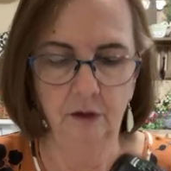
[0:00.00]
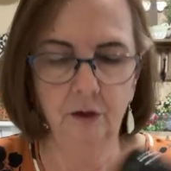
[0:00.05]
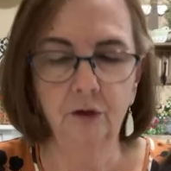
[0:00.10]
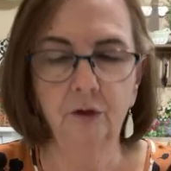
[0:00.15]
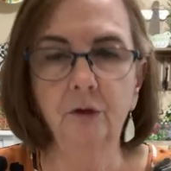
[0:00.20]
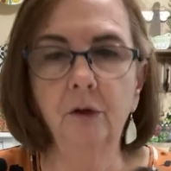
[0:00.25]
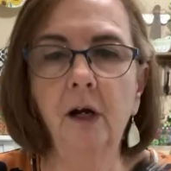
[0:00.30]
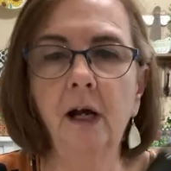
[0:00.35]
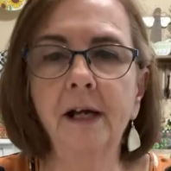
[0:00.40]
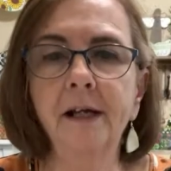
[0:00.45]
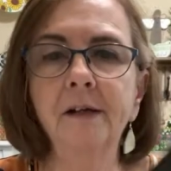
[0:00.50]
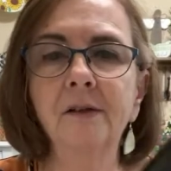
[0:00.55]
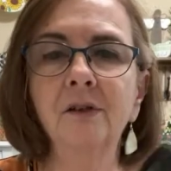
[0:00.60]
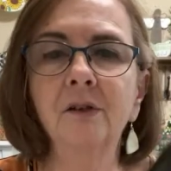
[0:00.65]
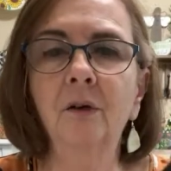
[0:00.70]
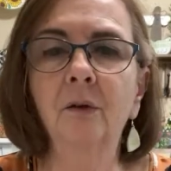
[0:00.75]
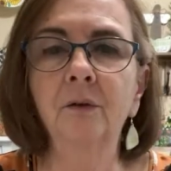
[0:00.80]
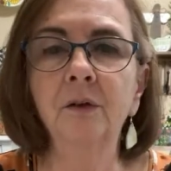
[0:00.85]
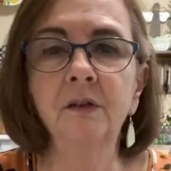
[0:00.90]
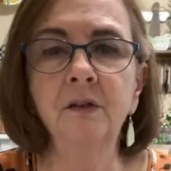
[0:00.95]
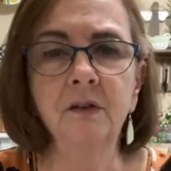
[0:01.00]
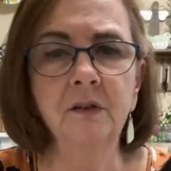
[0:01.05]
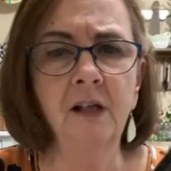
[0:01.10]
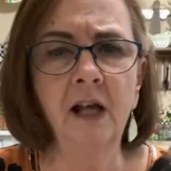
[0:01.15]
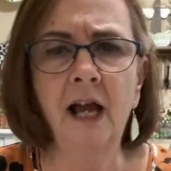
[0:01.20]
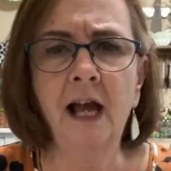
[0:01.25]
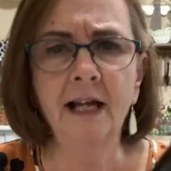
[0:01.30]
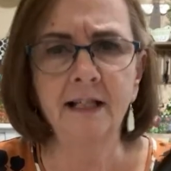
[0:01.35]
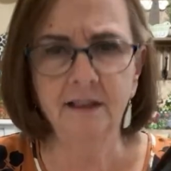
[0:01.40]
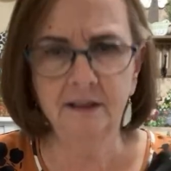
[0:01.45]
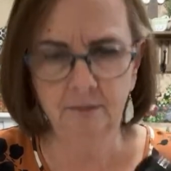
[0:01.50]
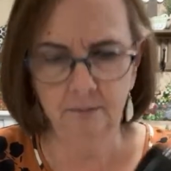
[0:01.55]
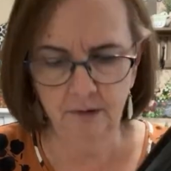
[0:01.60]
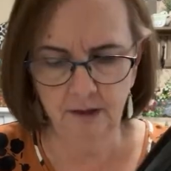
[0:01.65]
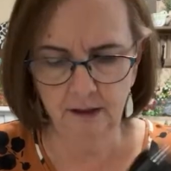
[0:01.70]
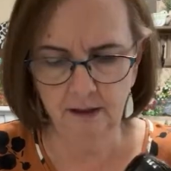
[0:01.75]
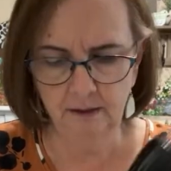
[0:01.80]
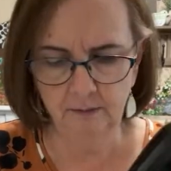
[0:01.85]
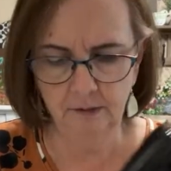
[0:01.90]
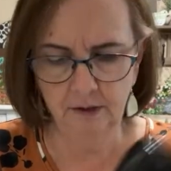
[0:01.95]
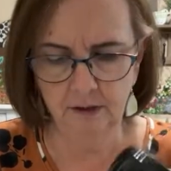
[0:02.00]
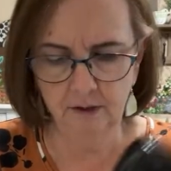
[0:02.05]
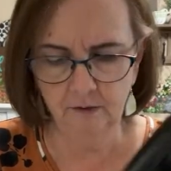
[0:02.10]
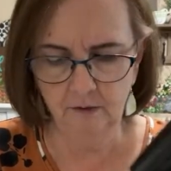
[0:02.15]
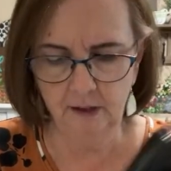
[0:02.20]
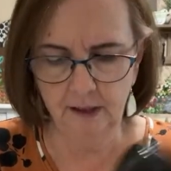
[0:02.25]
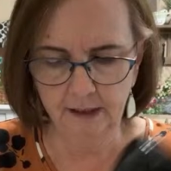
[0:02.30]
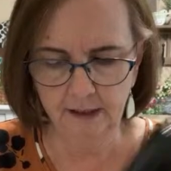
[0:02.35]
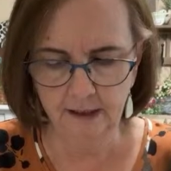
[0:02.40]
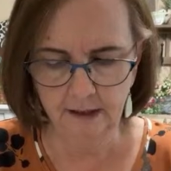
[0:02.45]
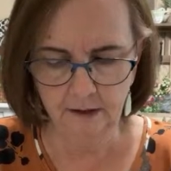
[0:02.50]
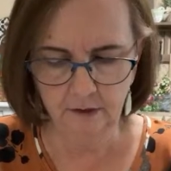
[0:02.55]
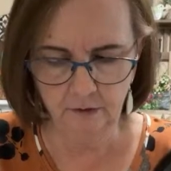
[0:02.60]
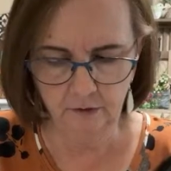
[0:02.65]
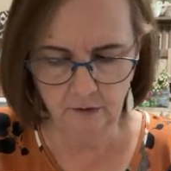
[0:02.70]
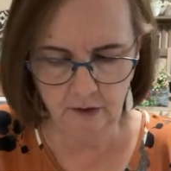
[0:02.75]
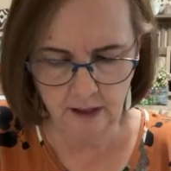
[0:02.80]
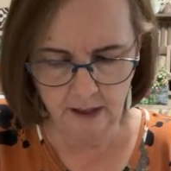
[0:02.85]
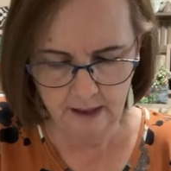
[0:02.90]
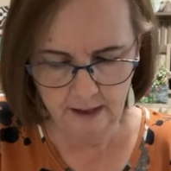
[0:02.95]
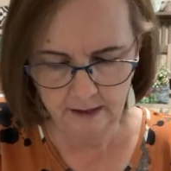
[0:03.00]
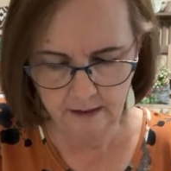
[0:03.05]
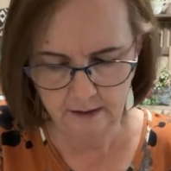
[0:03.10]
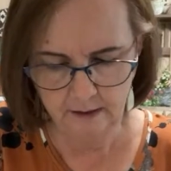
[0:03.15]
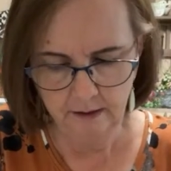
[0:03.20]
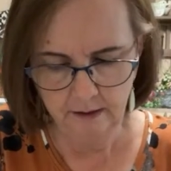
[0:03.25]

Dry it, so this is hot, but I'm going to try to get it dried.